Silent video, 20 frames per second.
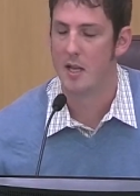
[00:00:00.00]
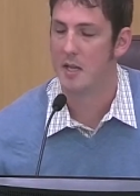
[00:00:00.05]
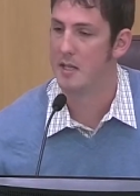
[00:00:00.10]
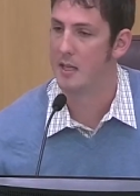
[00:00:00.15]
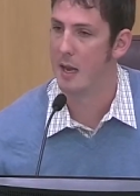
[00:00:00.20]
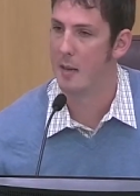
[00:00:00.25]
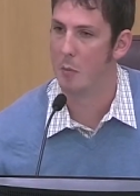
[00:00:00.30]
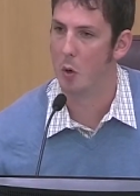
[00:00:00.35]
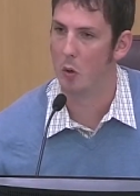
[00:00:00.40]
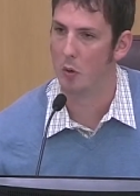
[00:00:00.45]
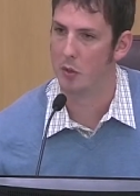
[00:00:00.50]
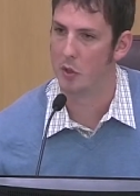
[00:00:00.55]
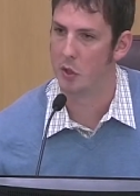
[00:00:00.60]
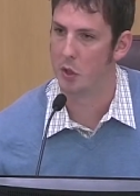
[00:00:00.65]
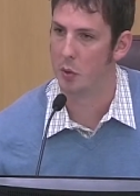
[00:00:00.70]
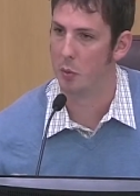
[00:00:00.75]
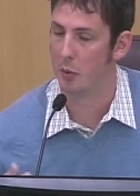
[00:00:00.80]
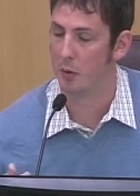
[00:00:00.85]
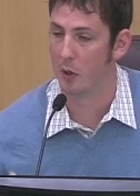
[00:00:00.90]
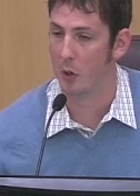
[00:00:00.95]
Same holds
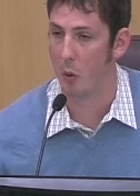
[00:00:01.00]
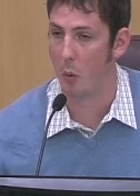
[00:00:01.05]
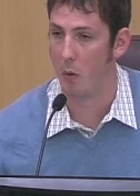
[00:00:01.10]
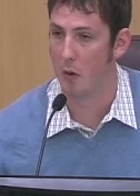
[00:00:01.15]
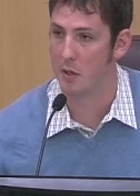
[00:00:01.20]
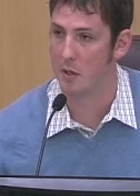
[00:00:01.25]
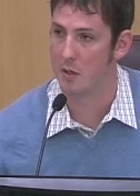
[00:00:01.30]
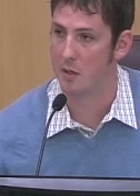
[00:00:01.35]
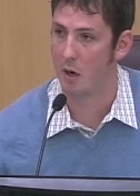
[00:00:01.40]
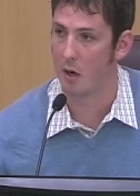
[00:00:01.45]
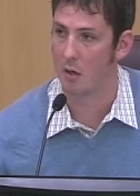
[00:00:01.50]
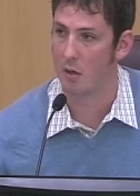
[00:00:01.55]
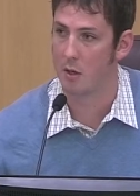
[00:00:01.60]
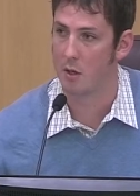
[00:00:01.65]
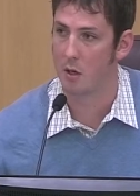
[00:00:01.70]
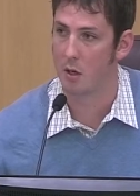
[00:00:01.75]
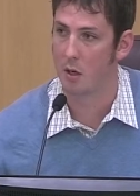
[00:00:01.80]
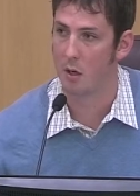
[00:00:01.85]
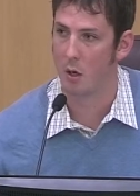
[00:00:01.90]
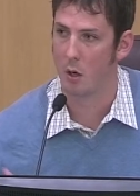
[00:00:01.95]
true with
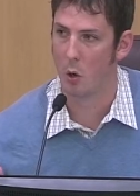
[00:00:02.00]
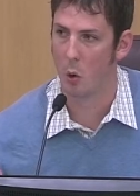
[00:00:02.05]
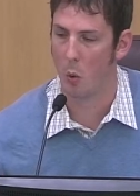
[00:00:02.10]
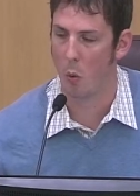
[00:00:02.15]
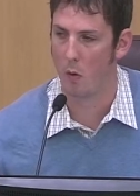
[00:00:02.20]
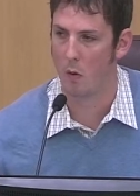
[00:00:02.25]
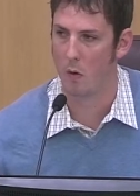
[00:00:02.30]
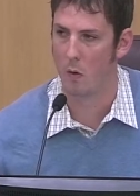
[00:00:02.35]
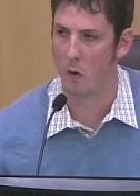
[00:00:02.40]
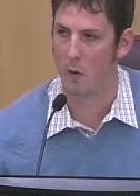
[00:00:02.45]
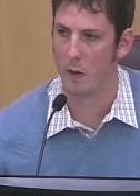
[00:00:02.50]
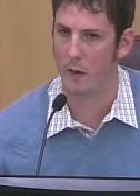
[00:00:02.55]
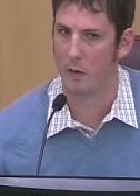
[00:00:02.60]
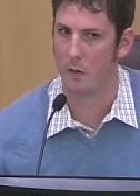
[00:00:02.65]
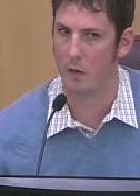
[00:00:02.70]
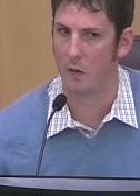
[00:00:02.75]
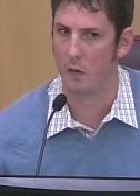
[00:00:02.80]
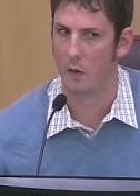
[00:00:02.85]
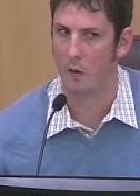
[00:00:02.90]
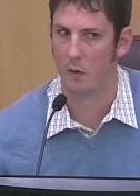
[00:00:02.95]
cornstarch, corn
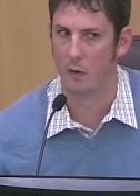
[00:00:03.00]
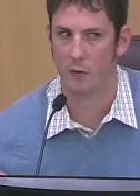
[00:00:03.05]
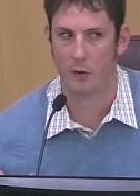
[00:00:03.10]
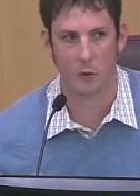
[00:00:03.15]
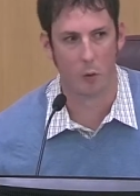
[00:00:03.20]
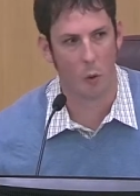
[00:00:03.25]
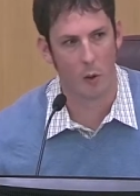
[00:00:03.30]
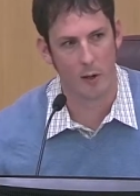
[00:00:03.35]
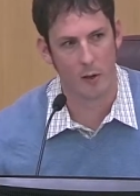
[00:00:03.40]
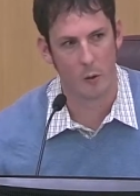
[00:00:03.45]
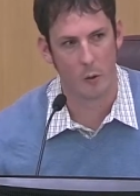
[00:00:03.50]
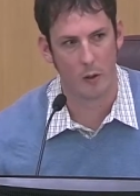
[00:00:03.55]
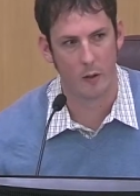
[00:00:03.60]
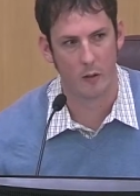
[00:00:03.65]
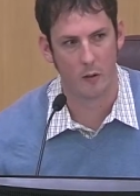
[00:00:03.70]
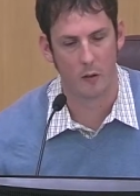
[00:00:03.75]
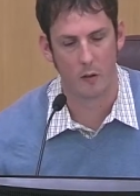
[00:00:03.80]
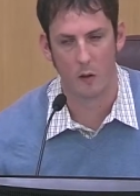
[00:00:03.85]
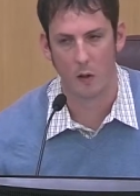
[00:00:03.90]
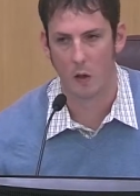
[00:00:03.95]
oil, soy
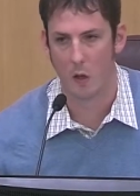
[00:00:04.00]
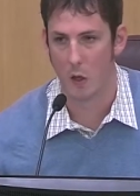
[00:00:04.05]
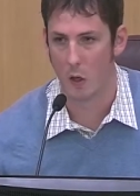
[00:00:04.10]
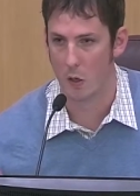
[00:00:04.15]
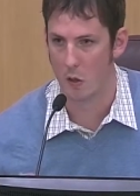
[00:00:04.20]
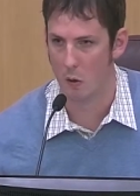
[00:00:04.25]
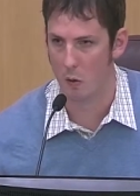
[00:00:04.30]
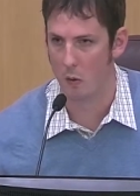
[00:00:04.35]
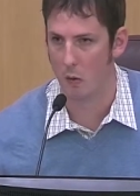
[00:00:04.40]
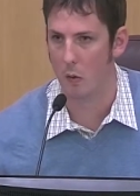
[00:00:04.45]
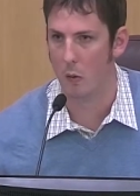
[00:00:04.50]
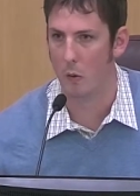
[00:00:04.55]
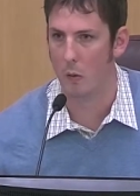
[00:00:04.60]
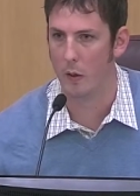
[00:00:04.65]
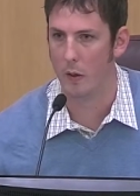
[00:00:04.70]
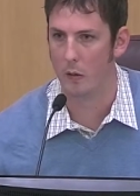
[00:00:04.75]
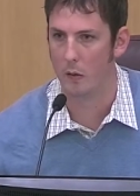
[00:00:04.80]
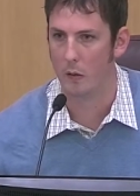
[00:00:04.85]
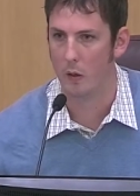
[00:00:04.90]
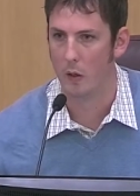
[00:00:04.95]
oil, canola
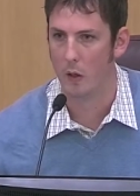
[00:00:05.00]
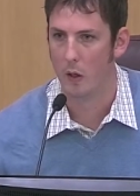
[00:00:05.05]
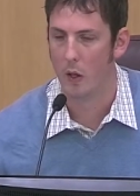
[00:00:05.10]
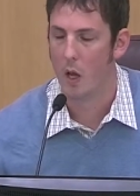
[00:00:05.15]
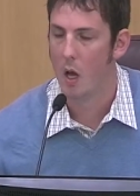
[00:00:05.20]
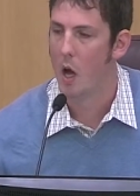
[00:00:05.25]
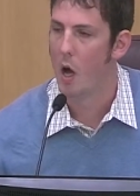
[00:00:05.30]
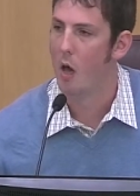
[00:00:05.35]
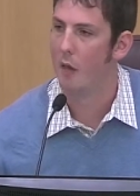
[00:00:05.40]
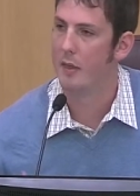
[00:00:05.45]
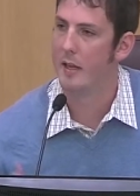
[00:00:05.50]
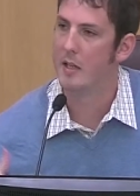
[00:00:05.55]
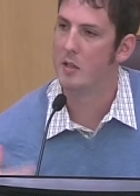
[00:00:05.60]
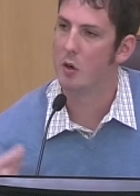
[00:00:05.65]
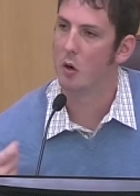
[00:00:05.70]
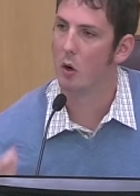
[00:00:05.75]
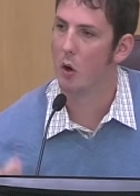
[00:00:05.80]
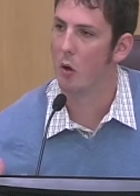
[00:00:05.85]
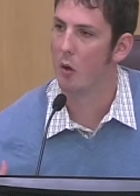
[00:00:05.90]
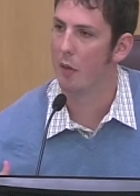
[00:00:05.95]
oil. These
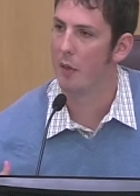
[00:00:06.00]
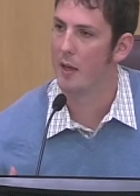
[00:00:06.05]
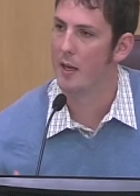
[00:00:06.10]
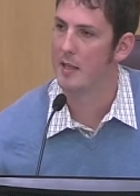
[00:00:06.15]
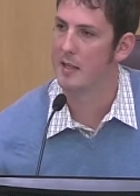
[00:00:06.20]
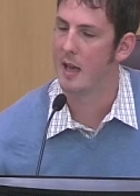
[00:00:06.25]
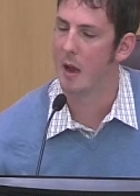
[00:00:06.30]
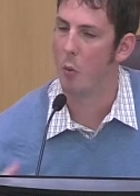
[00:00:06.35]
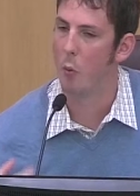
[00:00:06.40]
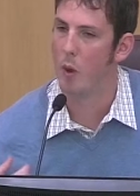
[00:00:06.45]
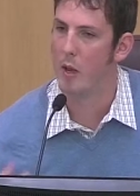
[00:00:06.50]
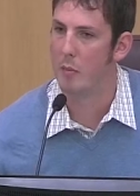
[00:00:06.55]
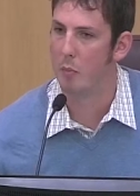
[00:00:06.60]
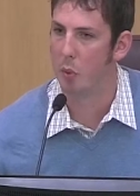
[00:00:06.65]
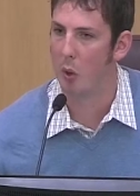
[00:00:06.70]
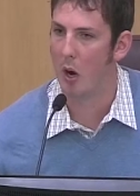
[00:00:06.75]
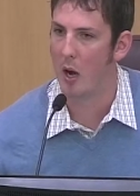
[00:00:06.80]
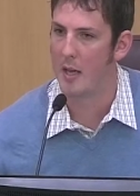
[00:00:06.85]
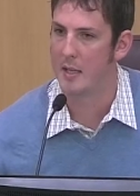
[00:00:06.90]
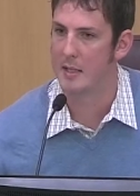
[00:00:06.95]
are all things that, when
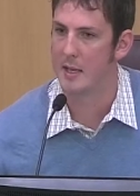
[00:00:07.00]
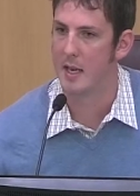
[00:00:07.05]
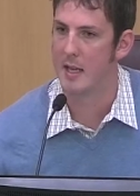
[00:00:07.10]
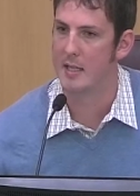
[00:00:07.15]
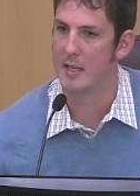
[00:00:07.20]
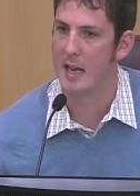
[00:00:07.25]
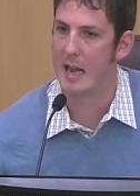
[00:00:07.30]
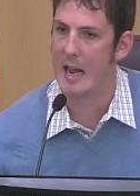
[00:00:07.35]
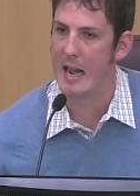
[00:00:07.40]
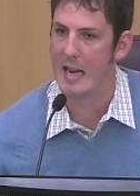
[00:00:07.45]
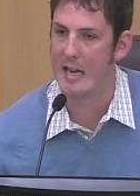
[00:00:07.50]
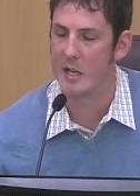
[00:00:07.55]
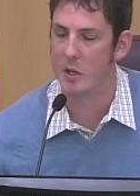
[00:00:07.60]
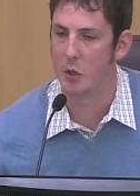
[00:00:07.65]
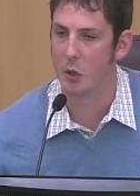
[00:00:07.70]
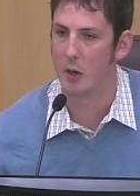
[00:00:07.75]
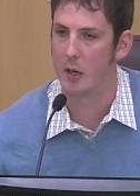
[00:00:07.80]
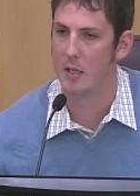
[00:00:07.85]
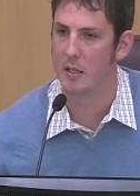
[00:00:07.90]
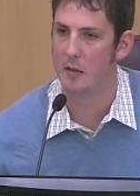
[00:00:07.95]
processed, any
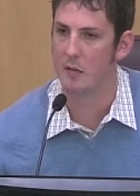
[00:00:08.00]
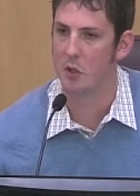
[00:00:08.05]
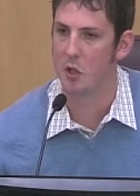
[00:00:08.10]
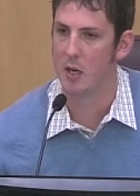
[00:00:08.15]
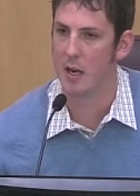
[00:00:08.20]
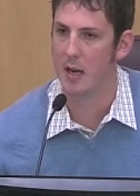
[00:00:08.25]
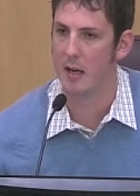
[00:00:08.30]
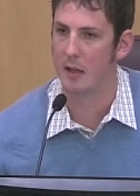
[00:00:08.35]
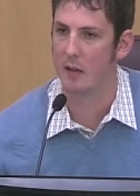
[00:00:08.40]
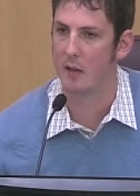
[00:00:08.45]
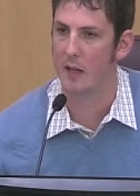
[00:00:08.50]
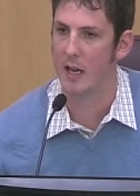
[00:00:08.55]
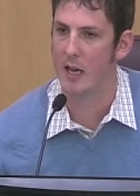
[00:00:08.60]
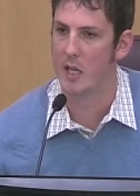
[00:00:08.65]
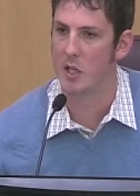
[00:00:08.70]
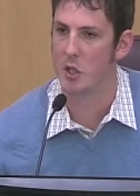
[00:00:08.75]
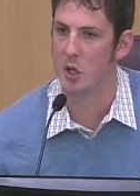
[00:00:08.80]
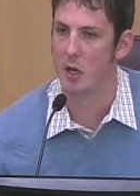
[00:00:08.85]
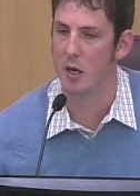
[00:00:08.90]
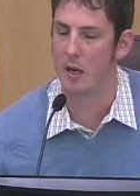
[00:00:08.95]
trace of genetically
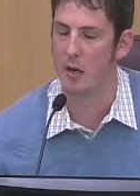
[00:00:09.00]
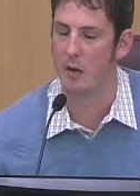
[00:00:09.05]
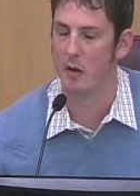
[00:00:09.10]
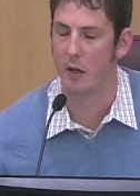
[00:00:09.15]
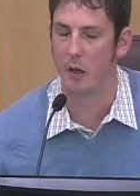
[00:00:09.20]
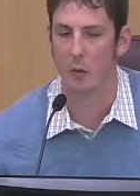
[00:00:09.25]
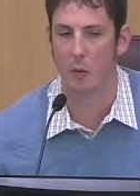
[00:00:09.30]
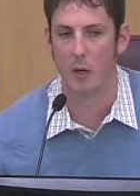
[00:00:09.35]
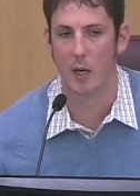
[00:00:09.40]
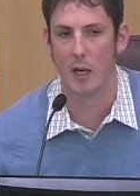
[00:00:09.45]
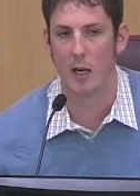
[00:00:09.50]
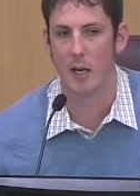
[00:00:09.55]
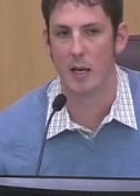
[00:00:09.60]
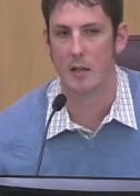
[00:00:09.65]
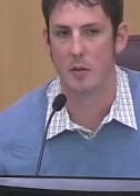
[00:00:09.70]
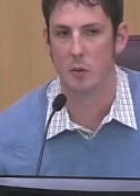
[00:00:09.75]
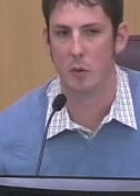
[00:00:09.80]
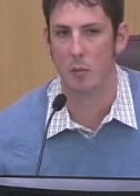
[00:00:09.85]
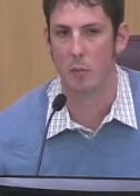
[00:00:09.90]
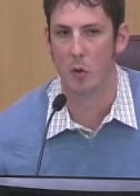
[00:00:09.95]
engineered ingredient
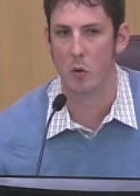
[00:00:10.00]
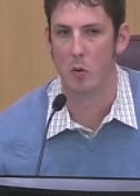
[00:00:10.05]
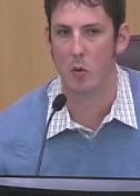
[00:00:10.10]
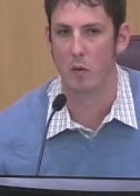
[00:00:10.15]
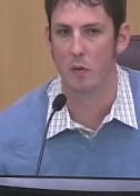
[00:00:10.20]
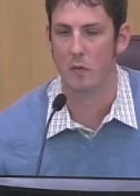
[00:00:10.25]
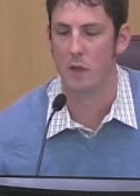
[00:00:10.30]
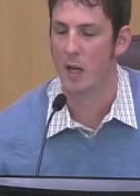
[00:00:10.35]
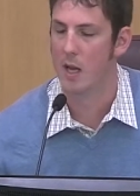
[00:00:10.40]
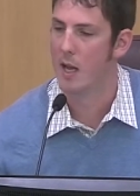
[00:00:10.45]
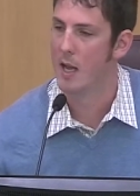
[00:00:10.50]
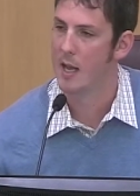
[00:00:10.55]
is removed,